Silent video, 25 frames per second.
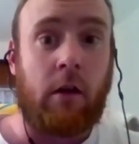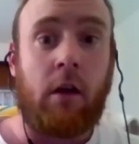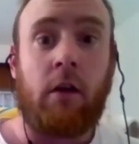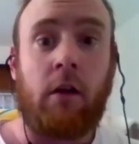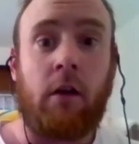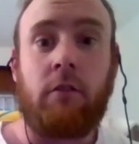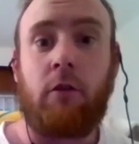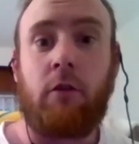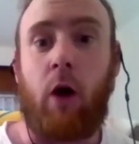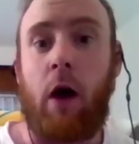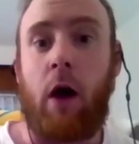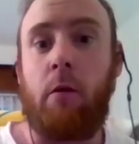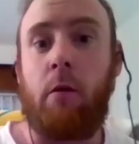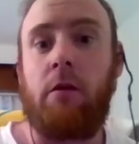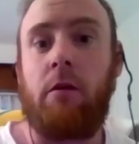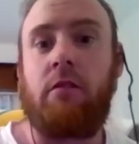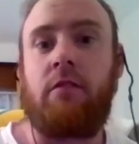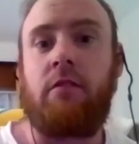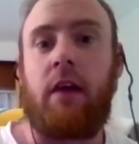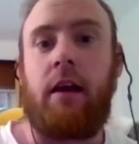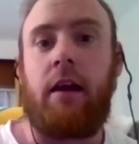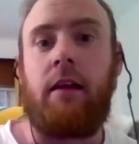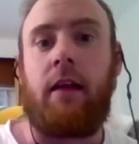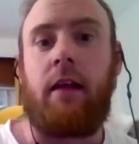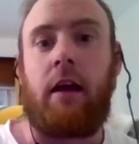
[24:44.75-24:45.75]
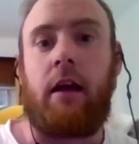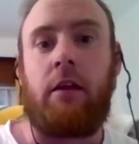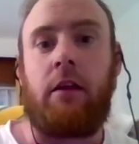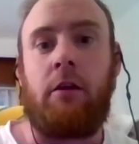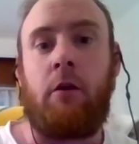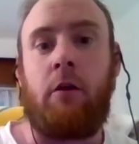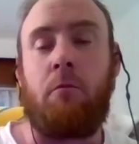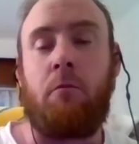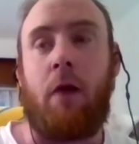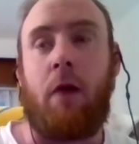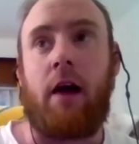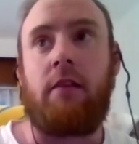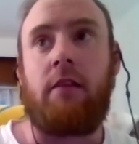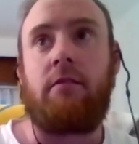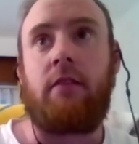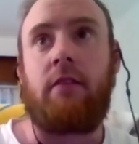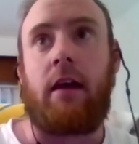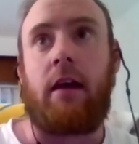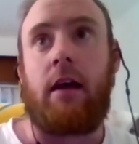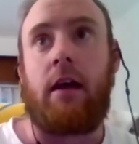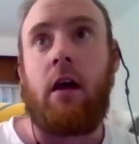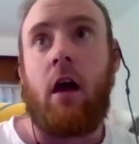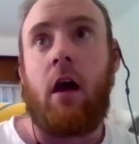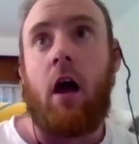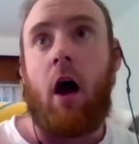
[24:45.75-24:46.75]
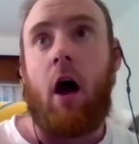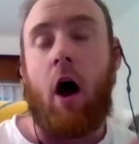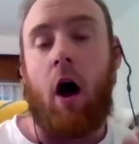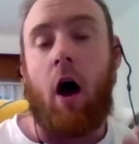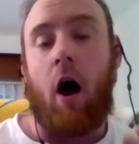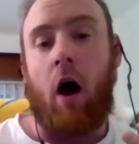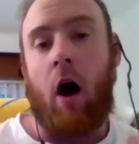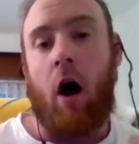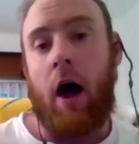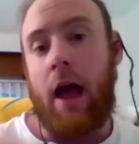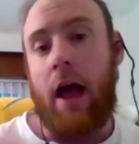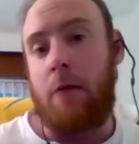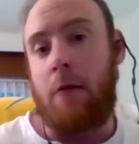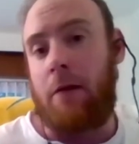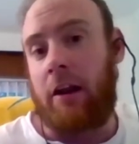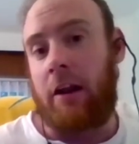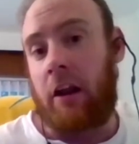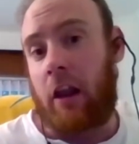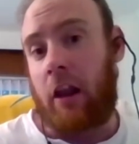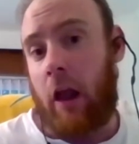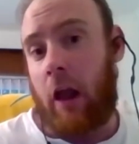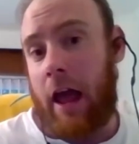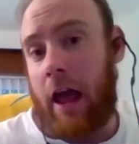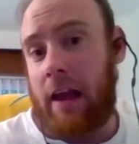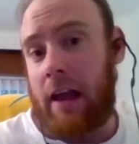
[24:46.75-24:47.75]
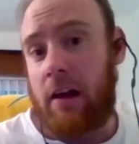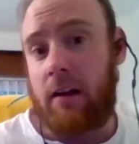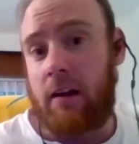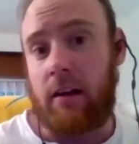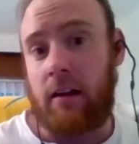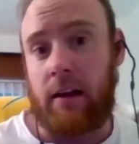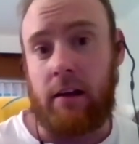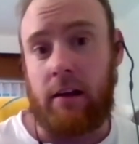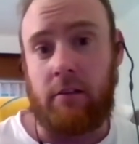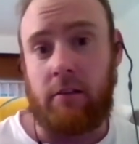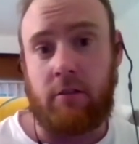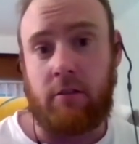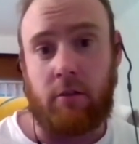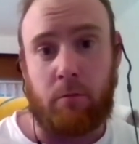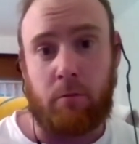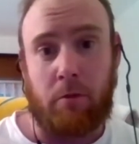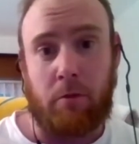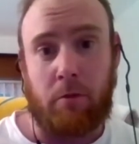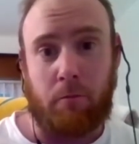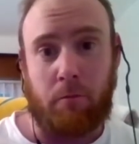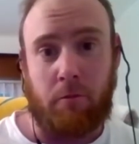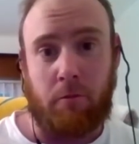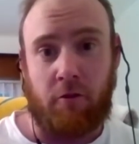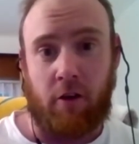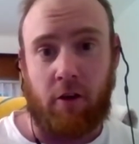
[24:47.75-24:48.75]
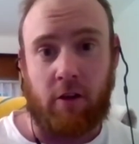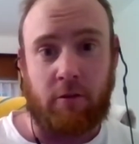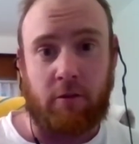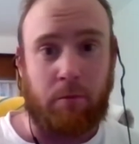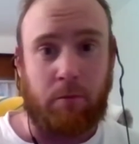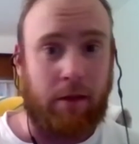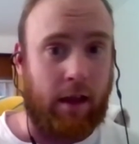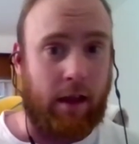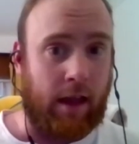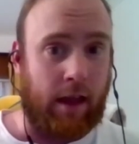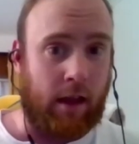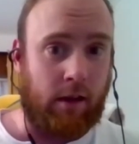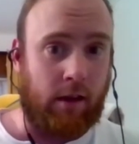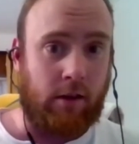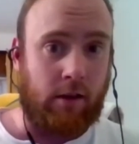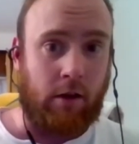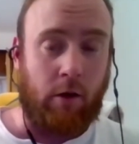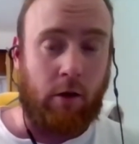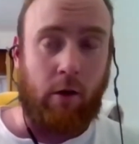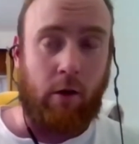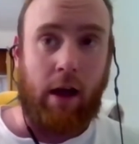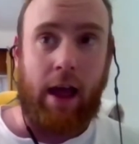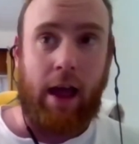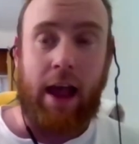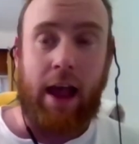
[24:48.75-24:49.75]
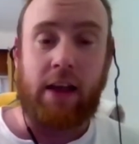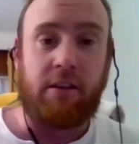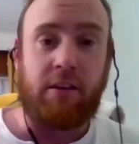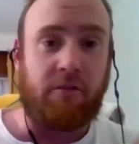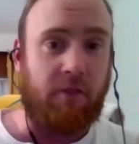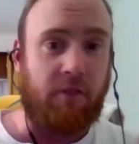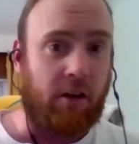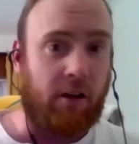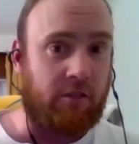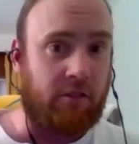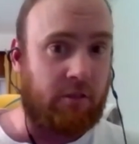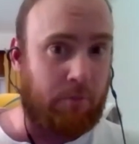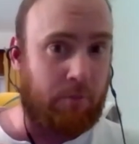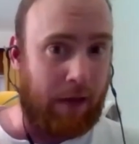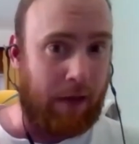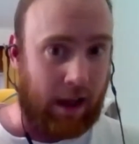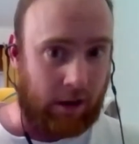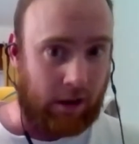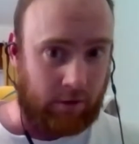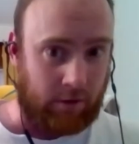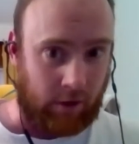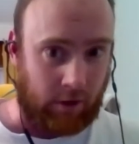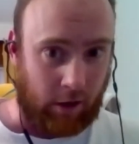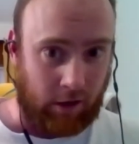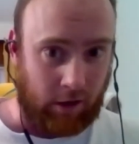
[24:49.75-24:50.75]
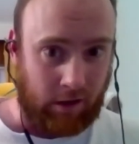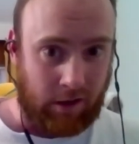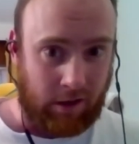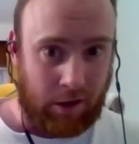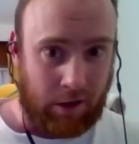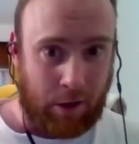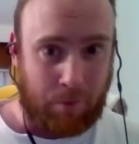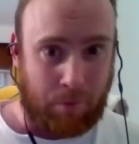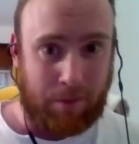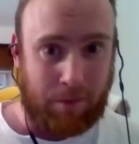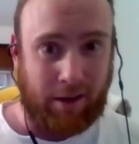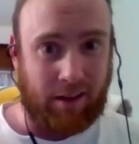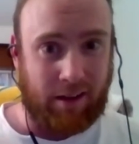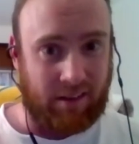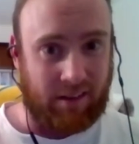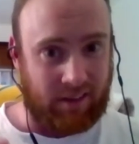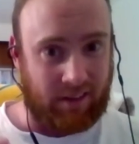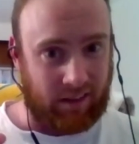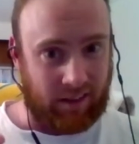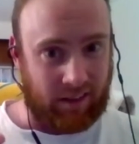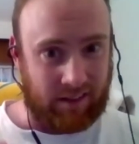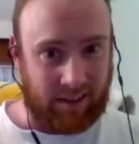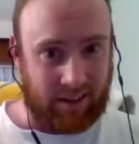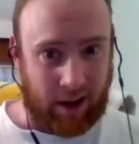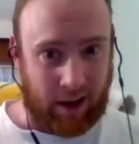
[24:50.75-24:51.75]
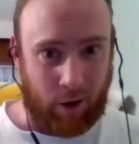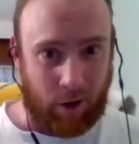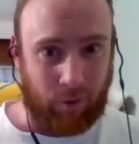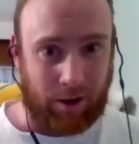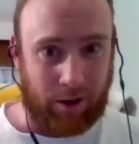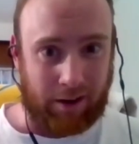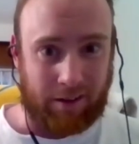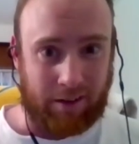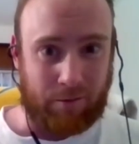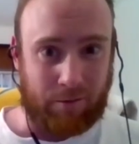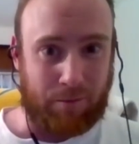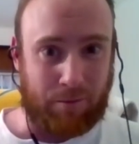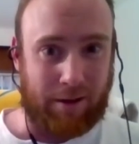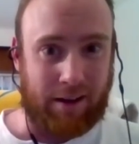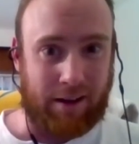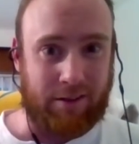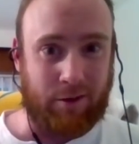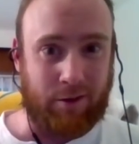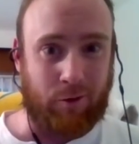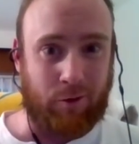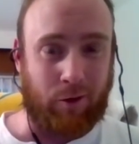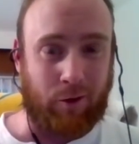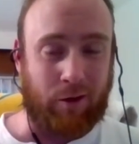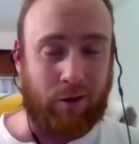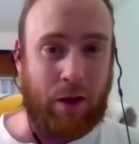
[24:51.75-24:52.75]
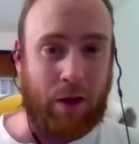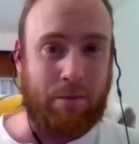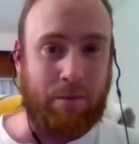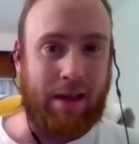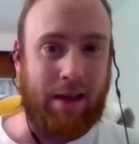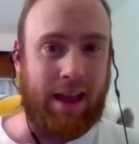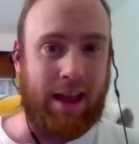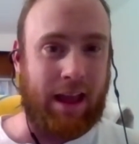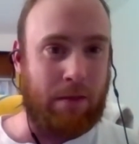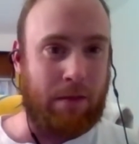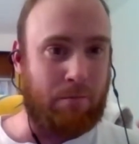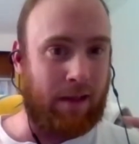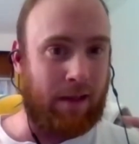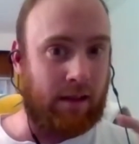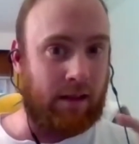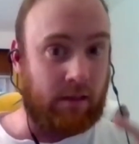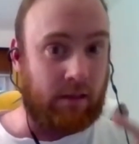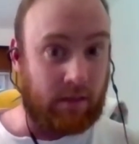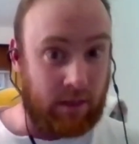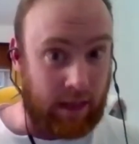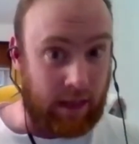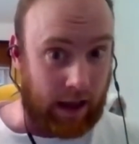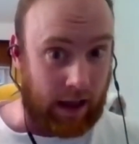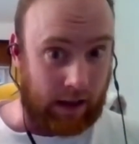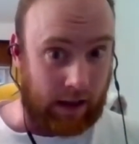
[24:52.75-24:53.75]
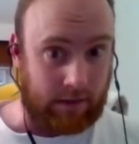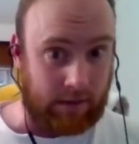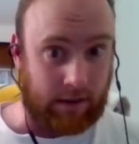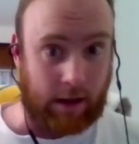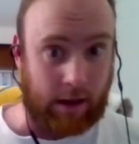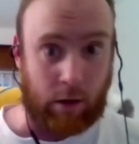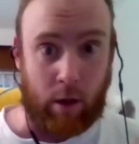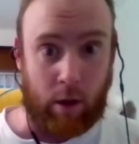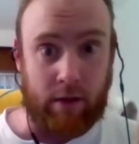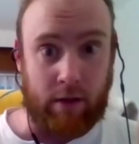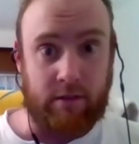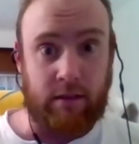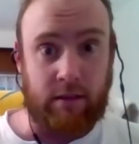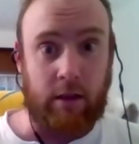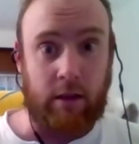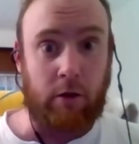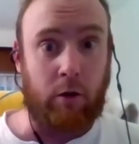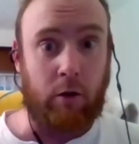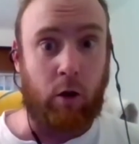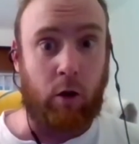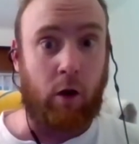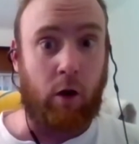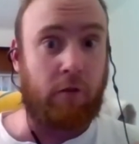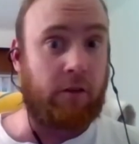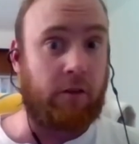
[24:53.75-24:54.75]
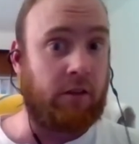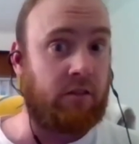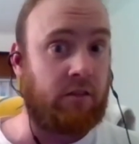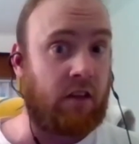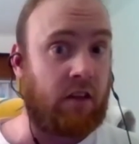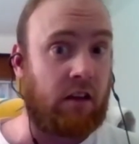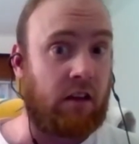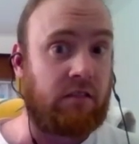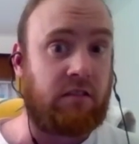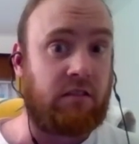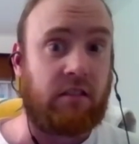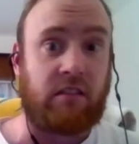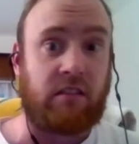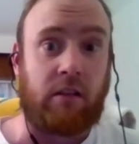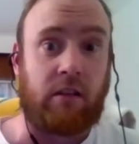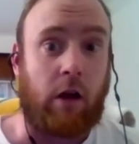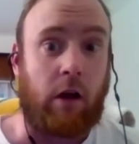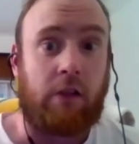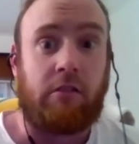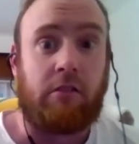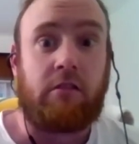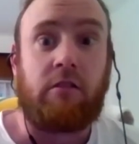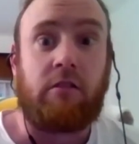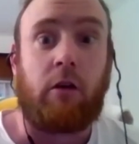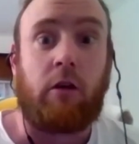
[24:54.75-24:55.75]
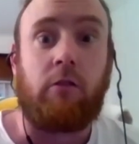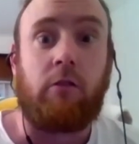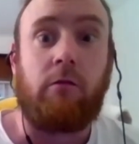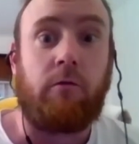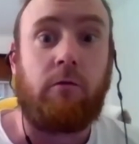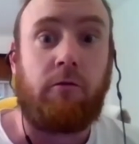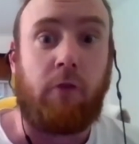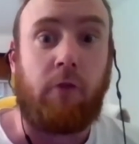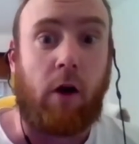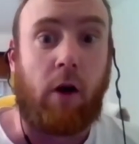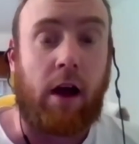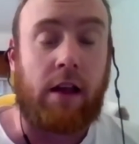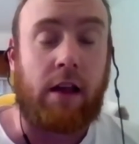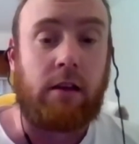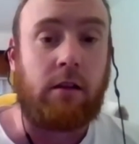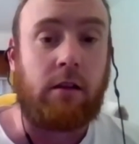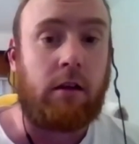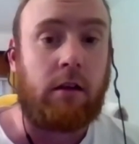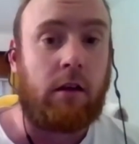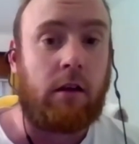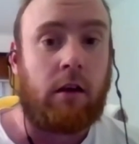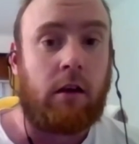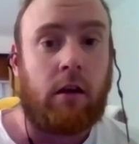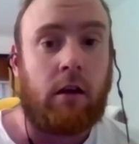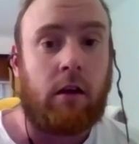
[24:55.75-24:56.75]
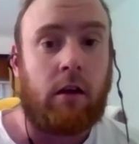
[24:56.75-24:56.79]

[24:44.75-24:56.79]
So I would say that you might say, I am unlikely to prefer to be a, you know, a hedge fund manager because mm. in this current political climate, it means this. And I see a lot of injustice, and I just don't find,